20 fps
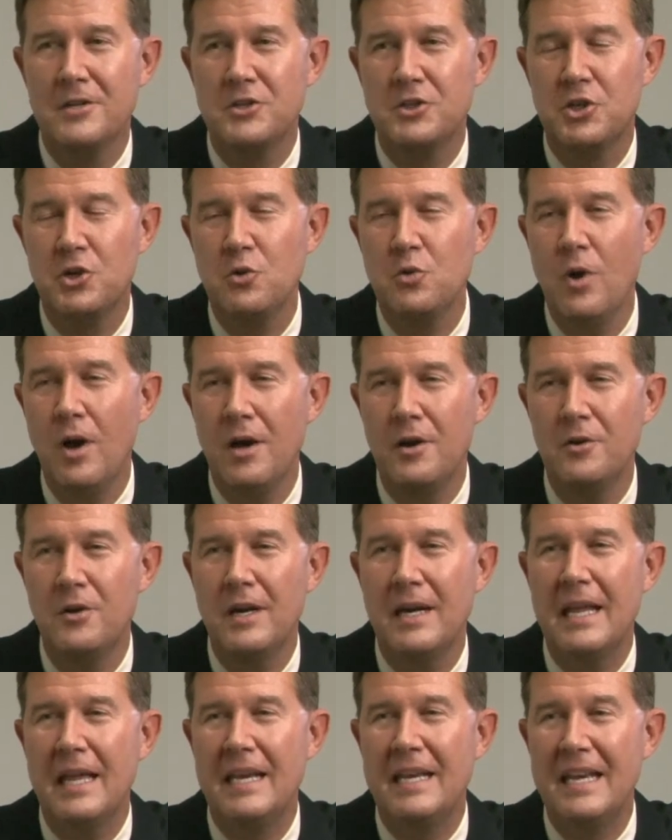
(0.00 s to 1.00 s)

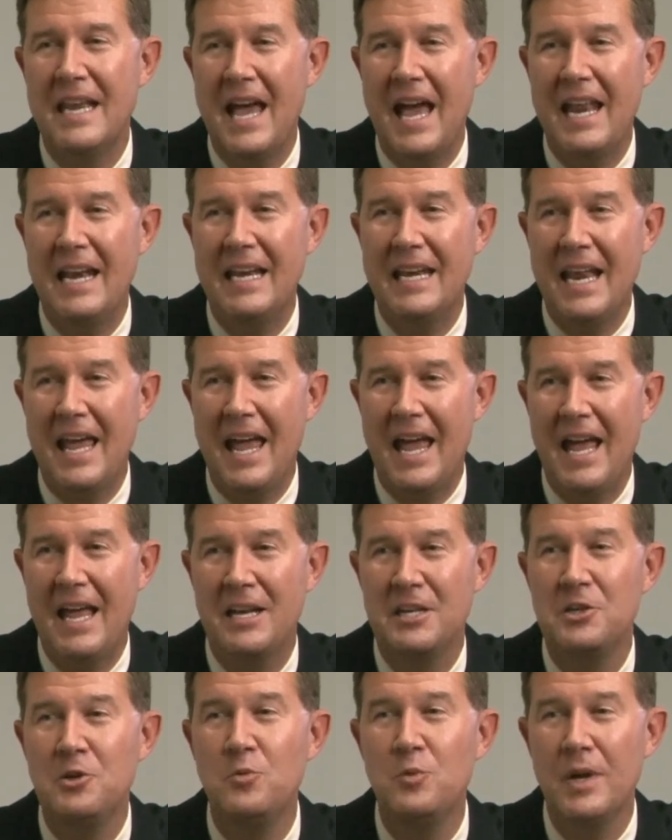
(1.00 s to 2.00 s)

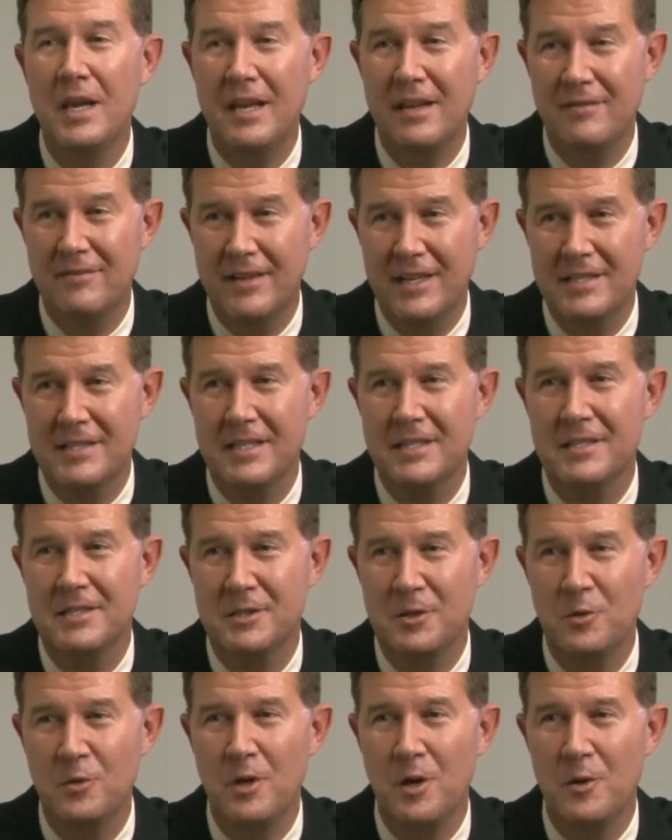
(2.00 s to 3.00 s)
299 unique visits
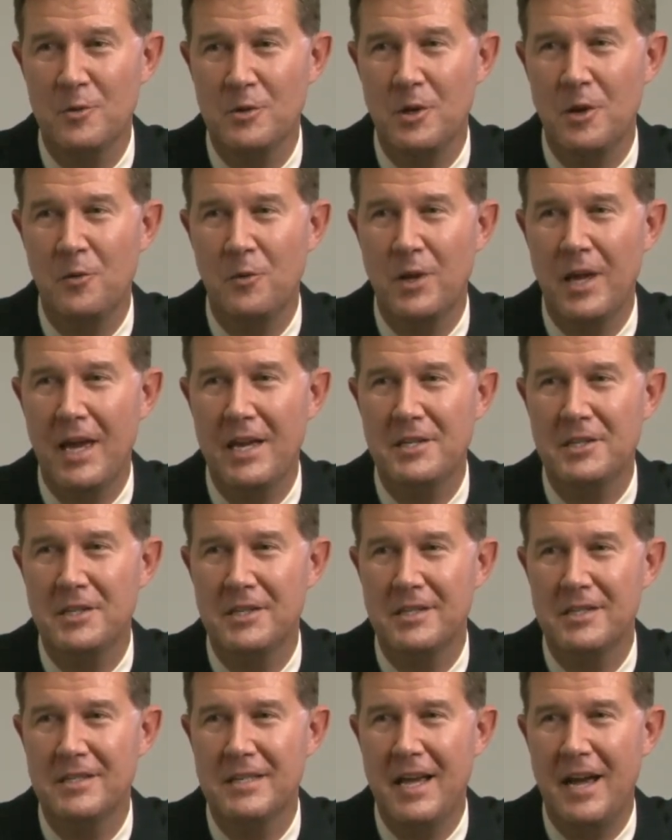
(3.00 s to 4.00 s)
to those
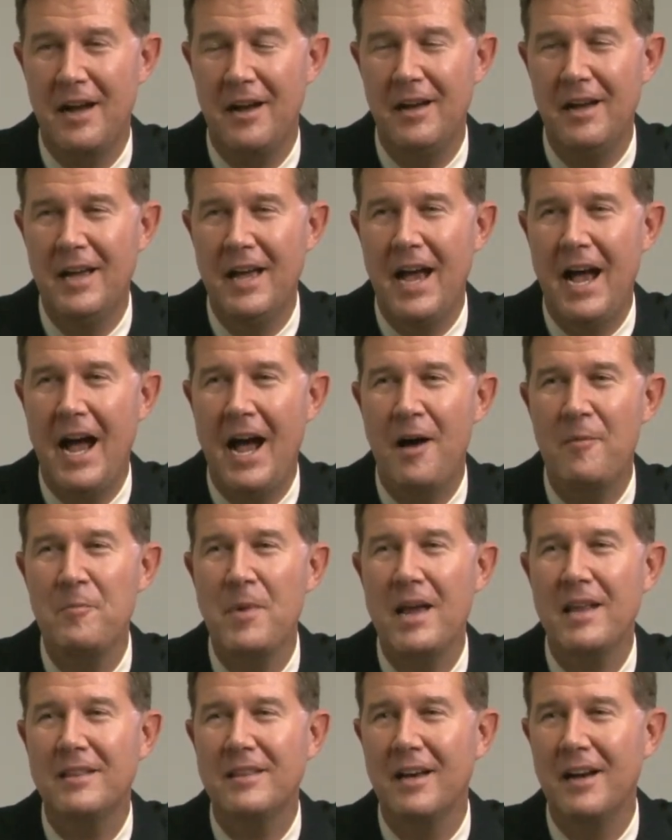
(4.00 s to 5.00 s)
locations. Now, I'll
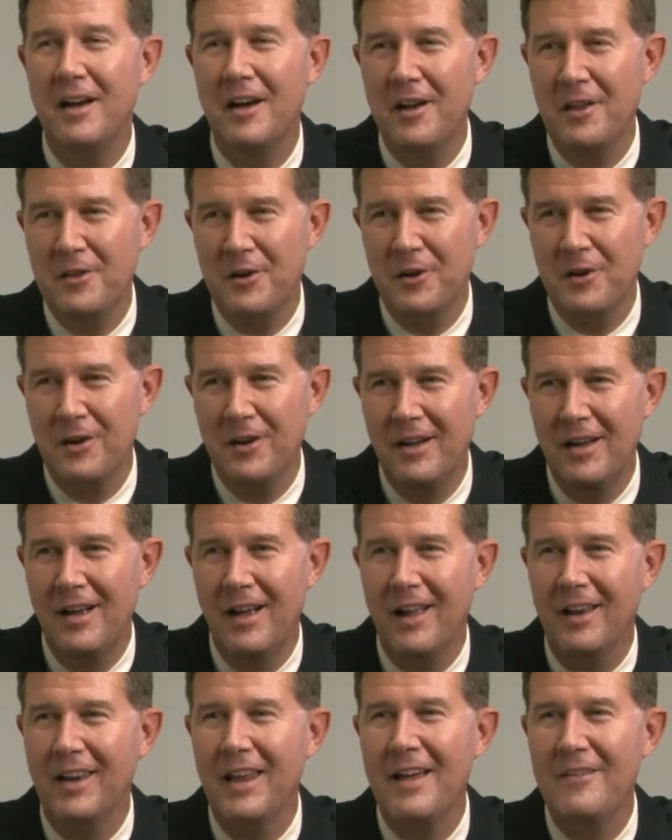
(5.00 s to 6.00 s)
make the other
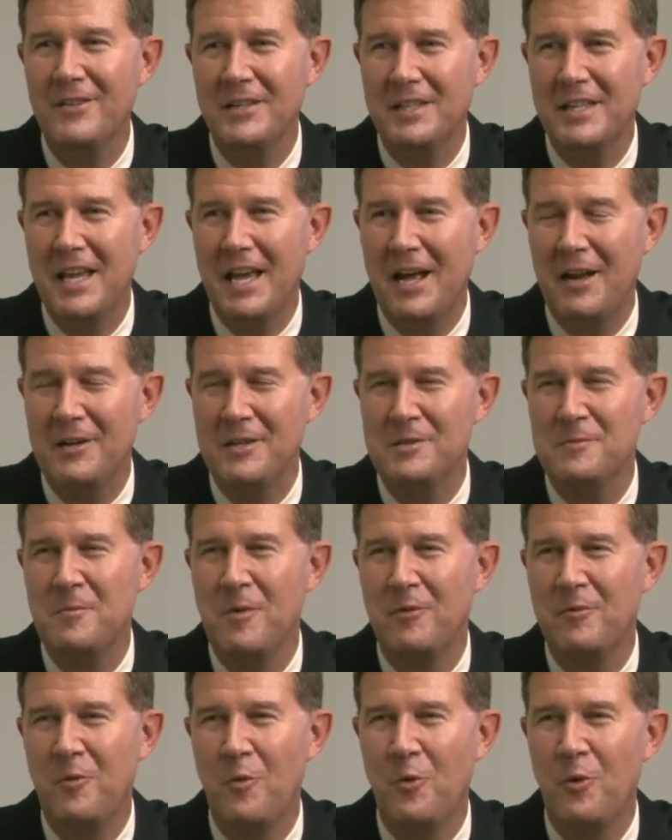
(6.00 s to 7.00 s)
11 counties
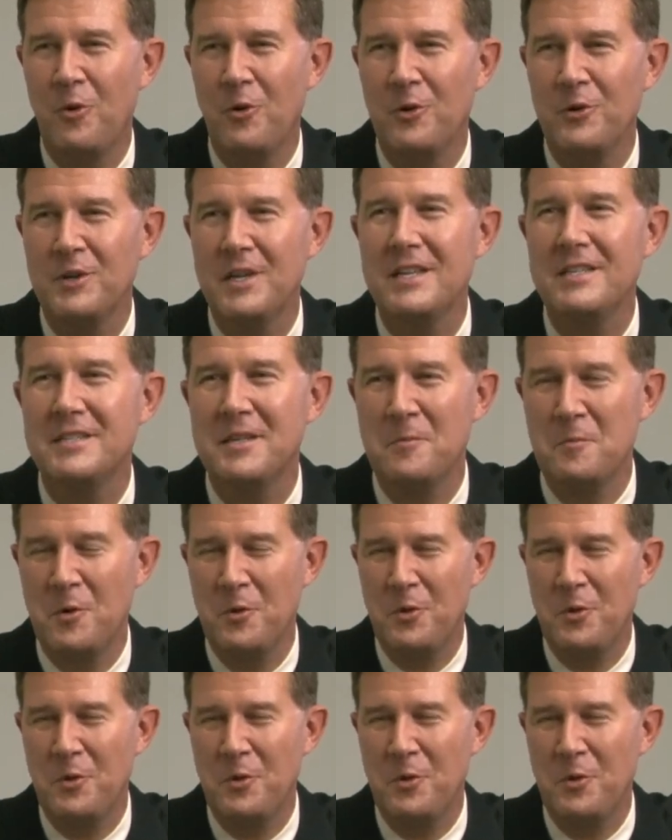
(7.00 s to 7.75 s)
before December